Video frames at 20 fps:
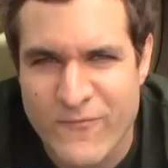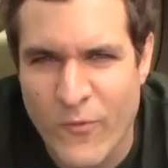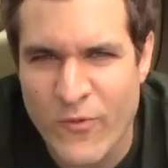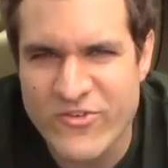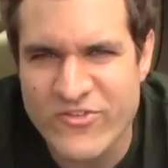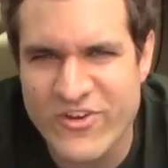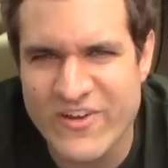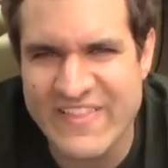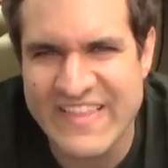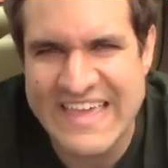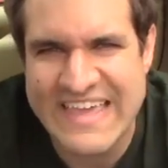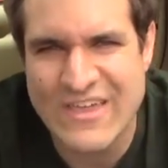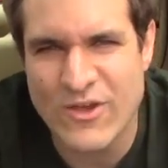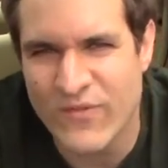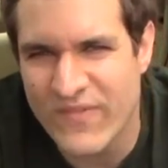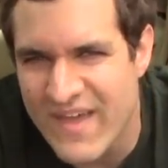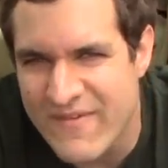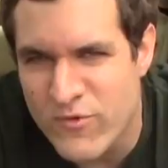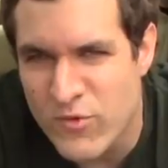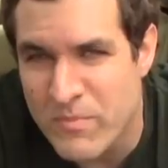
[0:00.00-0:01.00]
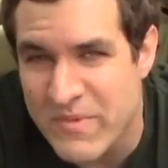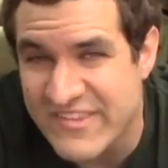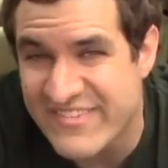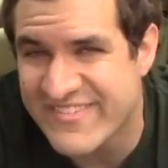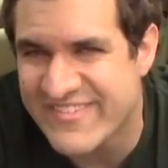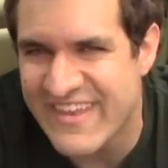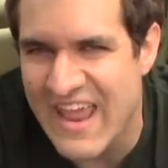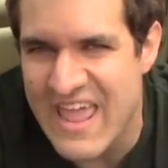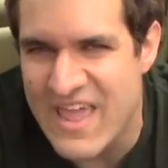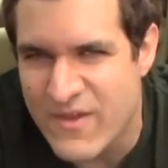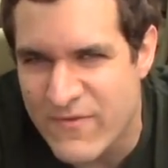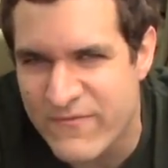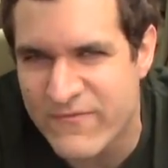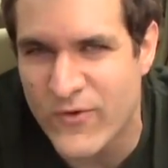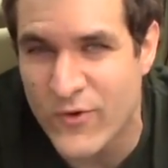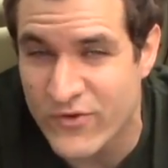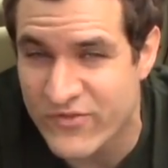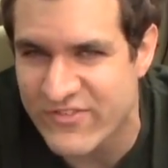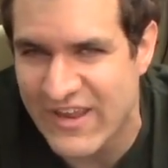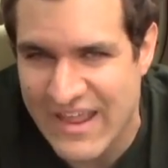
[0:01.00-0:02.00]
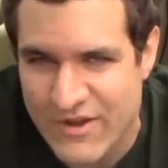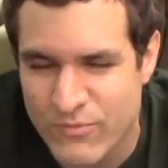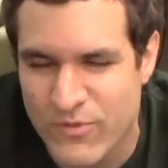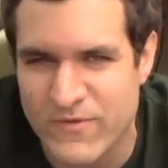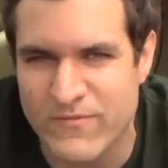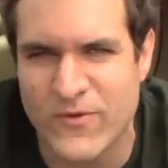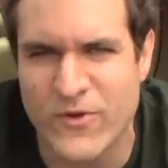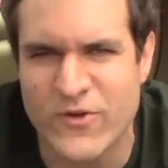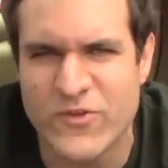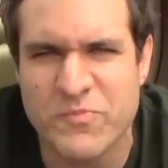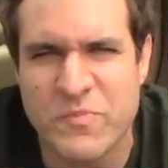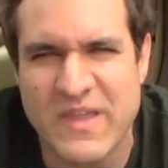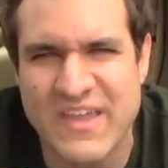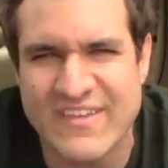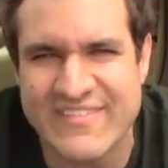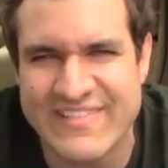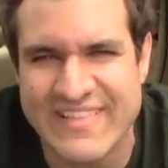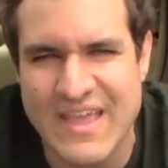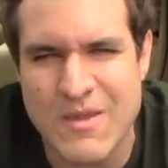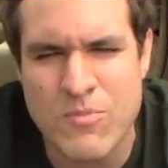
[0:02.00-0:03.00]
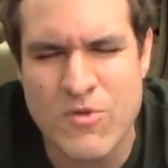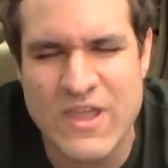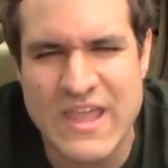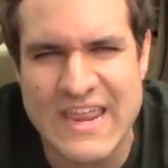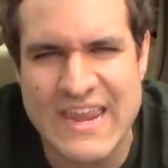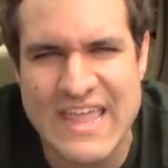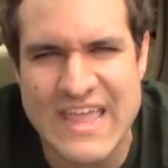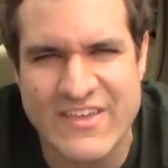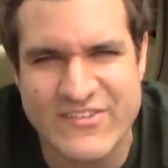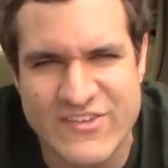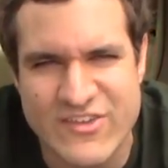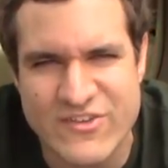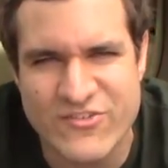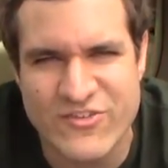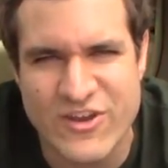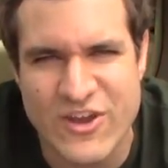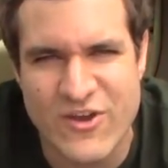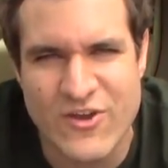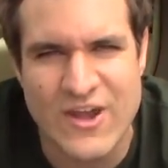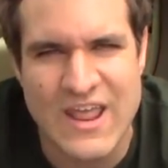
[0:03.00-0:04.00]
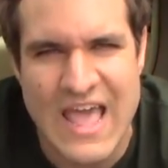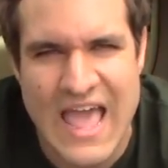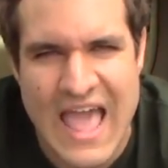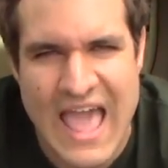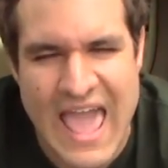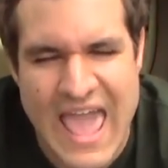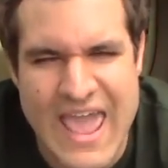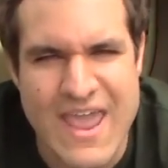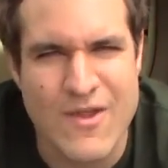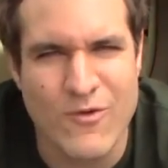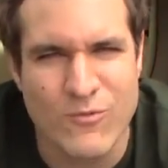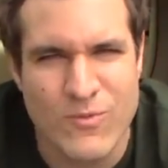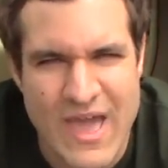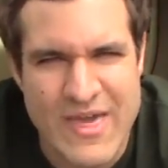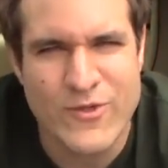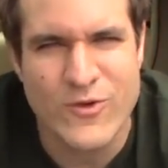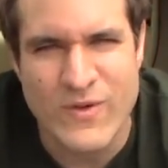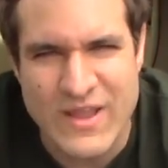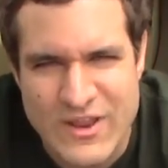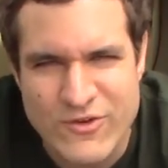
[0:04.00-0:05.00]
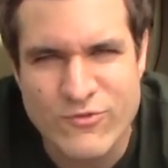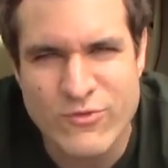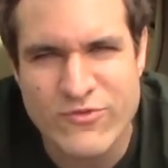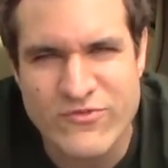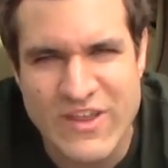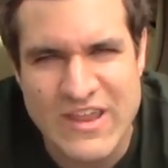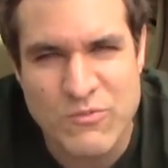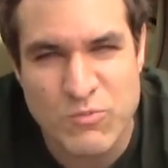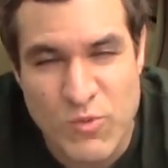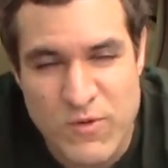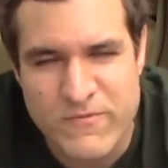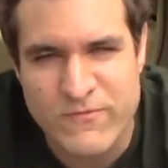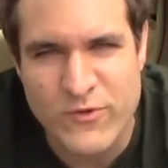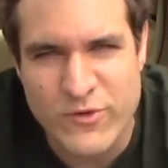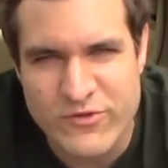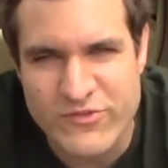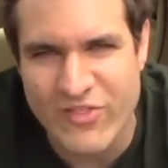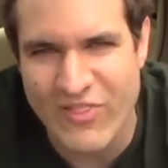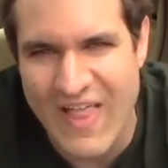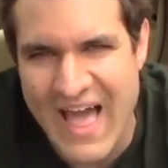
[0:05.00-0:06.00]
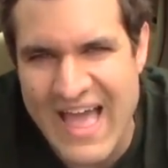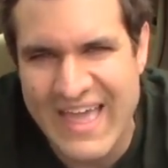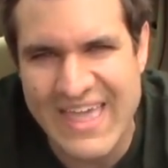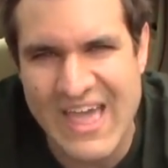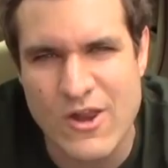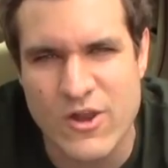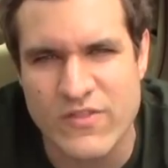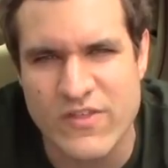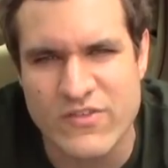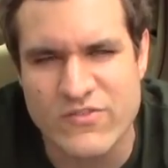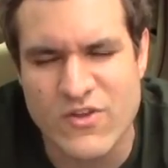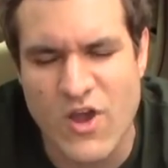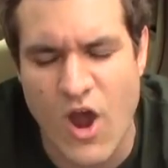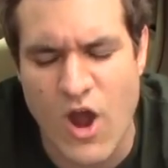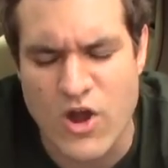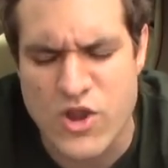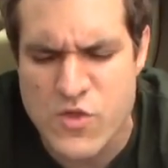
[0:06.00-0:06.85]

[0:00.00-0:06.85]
Fortunately, you'll never mistake first and reverse because Lamborghini has engineered a rather interesting reverse lockout in this car.